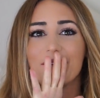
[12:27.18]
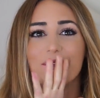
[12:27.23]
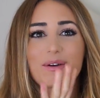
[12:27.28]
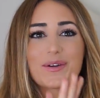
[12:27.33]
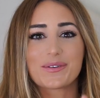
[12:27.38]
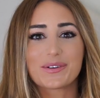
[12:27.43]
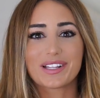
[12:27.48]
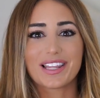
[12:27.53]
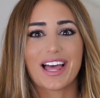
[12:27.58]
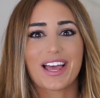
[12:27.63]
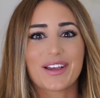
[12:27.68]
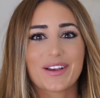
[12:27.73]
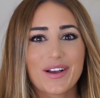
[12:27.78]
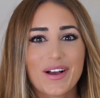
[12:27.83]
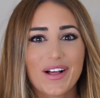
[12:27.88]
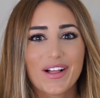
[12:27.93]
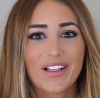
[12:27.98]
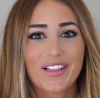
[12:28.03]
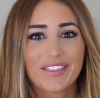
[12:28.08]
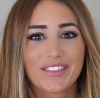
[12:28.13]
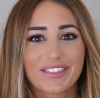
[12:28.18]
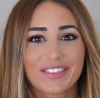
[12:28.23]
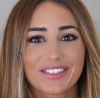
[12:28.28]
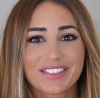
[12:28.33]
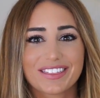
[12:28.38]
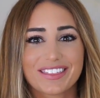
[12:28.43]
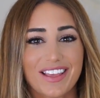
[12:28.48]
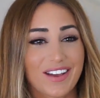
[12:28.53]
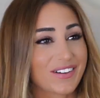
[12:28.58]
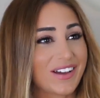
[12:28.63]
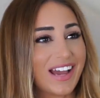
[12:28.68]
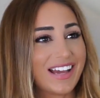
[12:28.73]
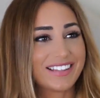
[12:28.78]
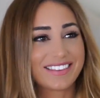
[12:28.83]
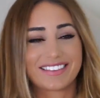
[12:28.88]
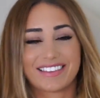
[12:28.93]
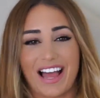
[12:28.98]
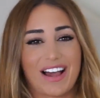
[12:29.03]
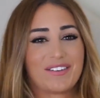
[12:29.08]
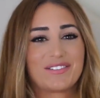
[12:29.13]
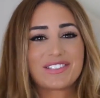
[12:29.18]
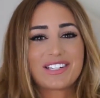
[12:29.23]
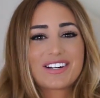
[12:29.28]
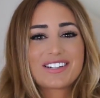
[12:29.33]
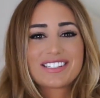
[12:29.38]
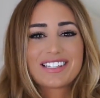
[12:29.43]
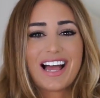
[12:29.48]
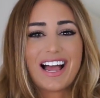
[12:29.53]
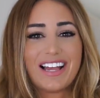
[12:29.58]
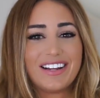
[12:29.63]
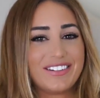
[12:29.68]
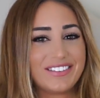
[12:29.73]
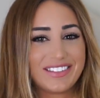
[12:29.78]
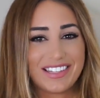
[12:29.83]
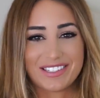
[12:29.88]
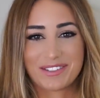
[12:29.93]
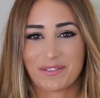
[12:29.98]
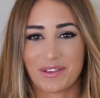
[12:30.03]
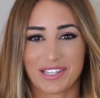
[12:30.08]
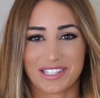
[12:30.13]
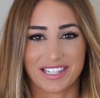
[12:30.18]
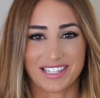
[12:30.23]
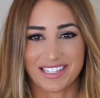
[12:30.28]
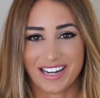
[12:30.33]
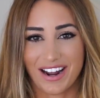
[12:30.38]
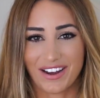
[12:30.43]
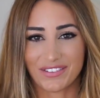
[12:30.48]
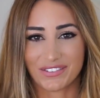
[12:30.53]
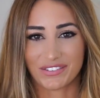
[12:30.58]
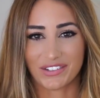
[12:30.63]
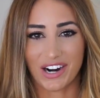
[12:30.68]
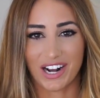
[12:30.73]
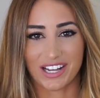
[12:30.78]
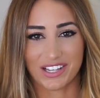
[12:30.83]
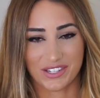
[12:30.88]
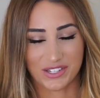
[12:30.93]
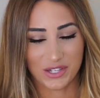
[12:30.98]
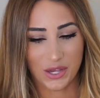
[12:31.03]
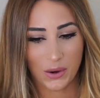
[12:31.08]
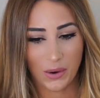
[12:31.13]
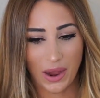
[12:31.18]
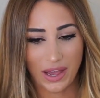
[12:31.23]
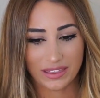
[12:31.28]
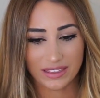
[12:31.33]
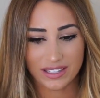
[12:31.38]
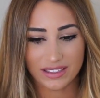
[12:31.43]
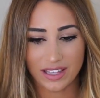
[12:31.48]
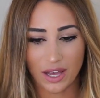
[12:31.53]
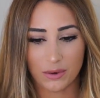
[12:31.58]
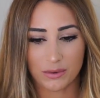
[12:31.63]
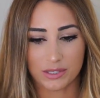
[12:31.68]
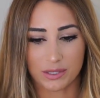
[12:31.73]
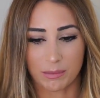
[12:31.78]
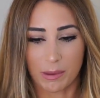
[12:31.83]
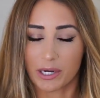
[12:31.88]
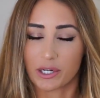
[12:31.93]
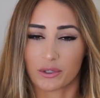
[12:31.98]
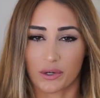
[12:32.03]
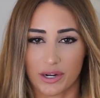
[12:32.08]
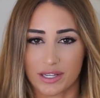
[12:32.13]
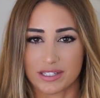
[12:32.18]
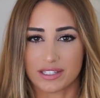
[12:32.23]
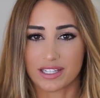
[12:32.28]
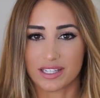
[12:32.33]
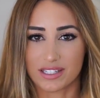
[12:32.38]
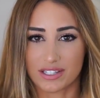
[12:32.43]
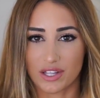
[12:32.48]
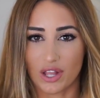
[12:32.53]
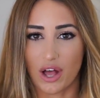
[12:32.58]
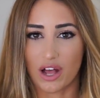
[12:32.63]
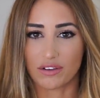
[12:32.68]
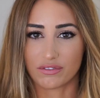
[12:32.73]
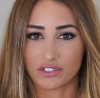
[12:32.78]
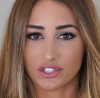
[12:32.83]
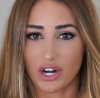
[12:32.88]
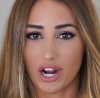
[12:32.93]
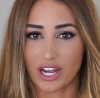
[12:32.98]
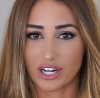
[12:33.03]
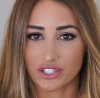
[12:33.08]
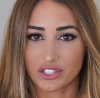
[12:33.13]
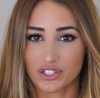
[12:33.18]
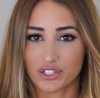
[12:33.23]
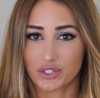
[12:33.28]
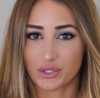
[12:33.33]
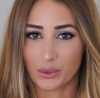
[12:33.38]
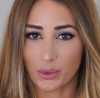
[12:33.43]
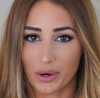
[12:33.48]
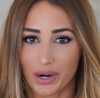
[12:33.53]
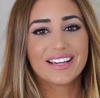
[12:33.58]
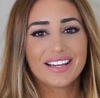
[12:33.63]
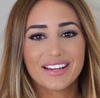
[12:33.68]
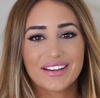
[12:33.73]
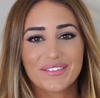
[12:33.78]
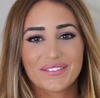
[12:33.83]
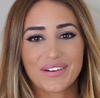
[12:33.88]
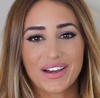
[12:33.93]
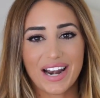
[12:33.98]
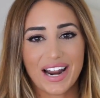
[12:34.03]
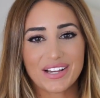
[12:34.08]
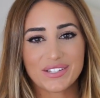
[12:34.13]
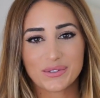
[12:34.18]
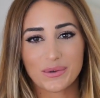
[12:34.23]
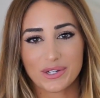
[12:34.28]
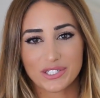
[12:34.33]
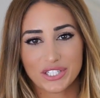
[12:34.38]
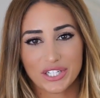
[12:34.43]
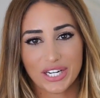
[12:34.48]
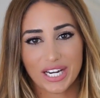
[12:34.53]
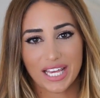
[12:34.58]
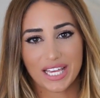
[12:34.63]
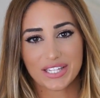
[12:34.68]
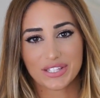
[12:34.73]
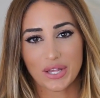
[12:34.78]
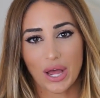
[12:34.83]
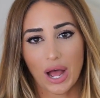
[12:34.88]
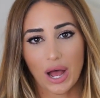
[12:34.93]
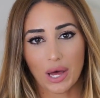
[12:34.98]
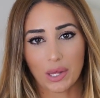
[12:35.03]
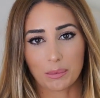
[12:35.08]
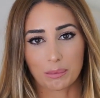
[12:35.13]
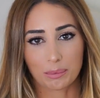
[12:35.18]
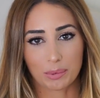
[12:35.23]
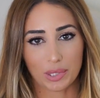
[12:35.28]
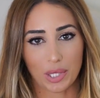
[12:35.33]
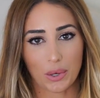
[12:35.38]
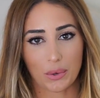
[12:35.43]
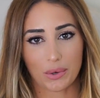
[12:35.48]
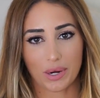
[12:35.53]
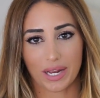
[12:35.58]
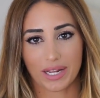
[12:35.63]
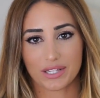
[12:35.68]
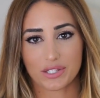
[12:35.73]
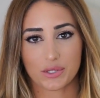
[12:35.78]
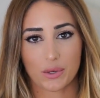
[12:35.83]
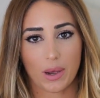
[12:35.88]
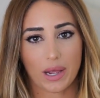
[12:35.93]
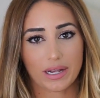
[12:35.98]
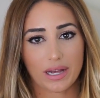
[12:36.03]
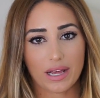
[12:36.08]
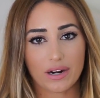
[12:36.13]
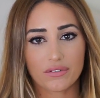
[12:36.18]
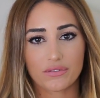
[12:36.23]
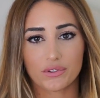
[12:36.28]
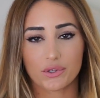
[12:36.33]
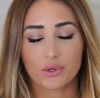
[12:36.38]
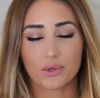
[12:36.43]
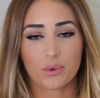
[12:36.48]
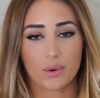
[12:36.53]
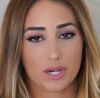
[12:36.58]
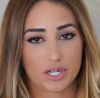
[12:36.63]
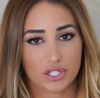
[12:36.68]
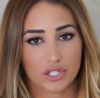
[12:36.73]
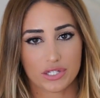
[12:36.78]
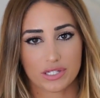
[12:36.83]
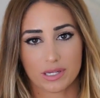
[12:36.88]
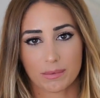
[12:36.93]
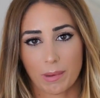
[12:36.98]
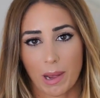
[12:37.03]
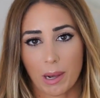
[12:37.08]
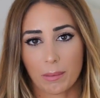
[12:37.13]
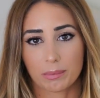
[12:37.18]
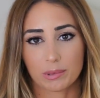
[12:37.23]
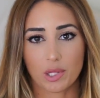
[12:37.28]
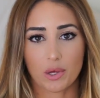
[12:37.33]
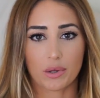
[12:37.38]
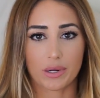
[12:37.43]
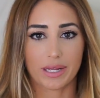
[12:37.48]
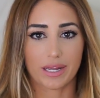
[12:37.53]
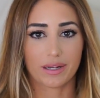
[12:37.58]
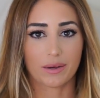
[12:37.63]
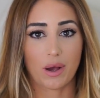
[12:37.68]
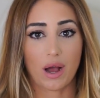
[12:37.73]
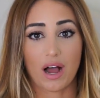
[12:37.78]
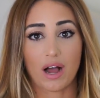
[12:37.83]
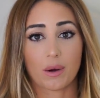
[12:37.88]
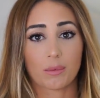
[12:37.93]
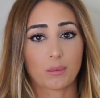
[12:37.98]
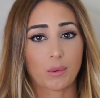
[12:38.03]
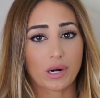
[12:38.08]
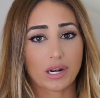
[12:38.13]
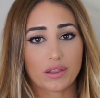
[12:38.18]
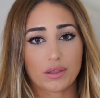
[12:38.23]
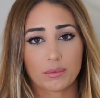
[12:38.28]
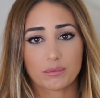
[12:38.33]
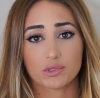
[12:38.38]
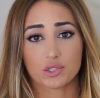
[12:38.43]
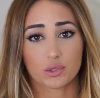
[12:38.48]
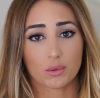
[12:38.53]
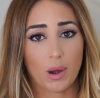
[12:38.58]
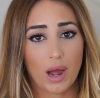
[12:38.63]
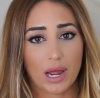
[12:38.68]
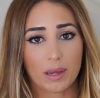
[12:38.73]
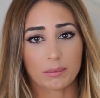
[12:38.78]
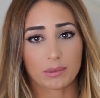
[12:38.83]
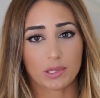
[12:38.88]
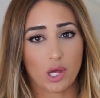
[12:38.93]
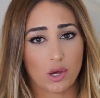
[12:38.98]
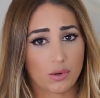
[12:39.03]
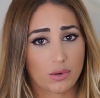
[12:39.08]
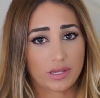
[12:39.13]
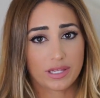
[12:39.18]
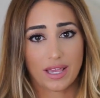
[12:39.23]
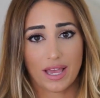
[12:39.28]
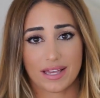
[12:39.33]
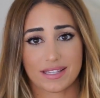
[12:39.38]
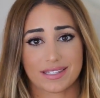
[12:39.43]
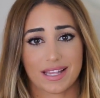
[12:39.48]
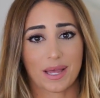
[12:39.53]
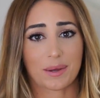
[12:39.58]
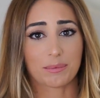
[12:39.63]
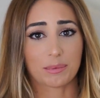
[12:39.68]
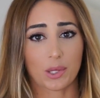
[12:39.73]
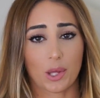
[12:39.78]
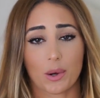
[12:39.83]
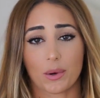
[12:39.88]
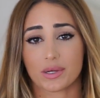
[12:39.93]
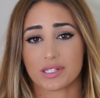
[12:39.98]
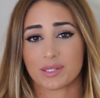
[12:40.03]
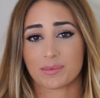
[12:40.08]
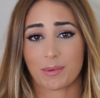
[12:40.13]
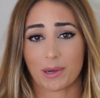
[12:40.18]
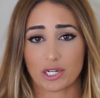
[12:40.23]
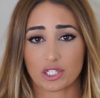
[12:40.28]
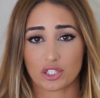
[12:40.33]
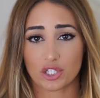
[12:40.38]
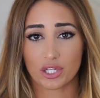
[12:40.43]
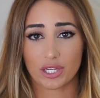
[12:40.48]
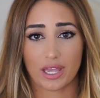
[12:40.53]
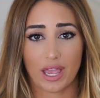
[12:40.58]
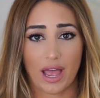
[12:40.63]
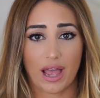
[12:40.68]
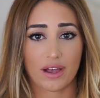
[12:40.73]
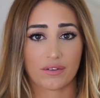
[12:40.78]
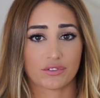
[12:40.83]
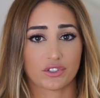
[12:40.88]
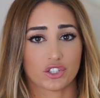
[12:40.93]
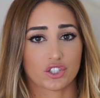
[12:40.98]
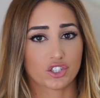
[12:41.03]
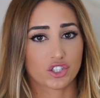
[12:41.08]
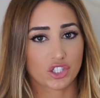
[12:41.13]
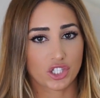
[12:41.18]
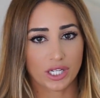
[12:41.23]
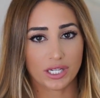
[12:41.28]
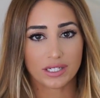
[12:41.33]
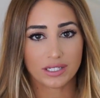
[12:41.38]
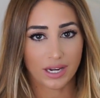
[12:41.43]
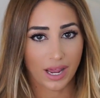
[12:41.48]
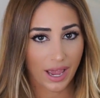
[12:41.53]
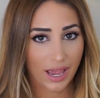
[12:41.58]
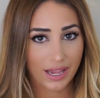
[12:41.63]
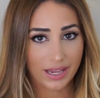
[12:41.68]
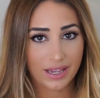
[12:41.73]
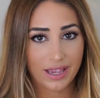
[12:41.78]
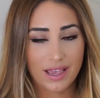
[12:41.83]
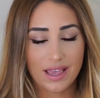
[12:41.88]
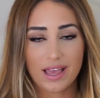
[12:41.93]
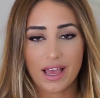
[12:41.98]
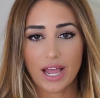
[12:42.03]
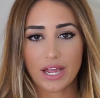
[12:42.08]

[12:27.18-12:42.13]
We were like, okay, that was our sign. This place is not for us. So I think that was my craziest law of attraction story. My next question is on bloating. So I got a few questions about bloating. One of them, do I bloat? Yes, I bloat, especially after cheat day.